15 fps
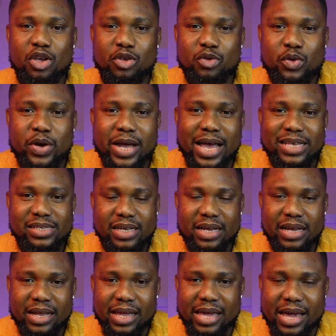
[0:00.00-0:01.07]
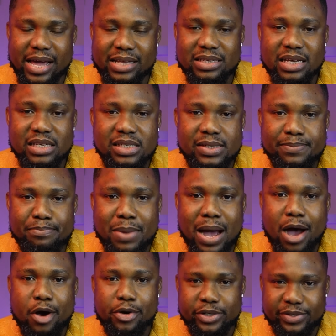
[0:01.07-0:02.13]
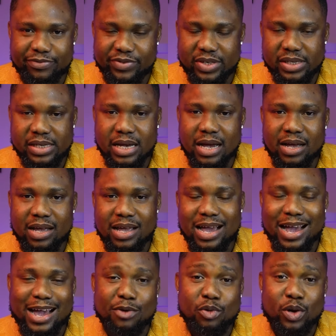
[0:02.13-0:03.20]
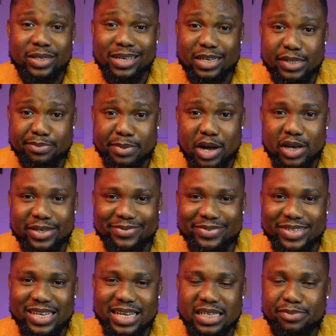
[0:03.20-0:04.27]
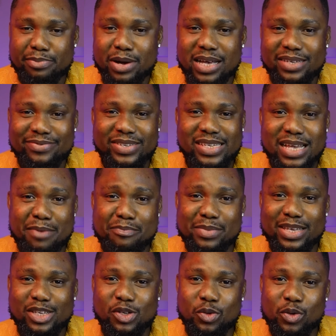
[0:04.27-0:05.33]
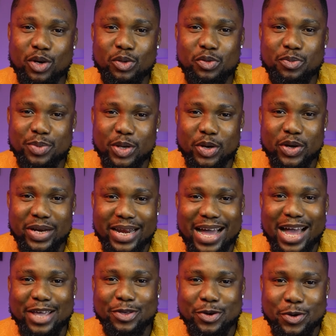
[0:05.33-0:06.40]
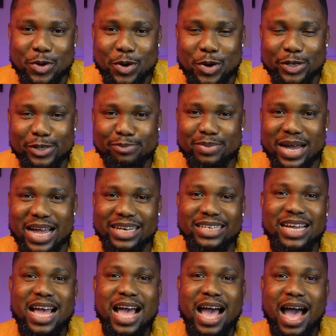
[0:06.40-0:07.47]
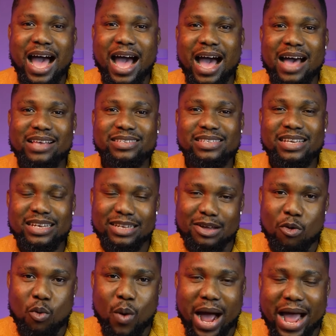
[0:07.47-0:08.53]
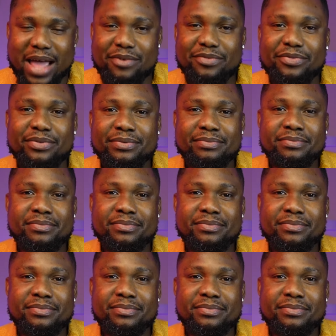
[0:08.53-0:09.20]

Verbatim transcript: you guys can get spouse visa. And what are spouse visa? Spouse visa means you want to be under your husband as the wife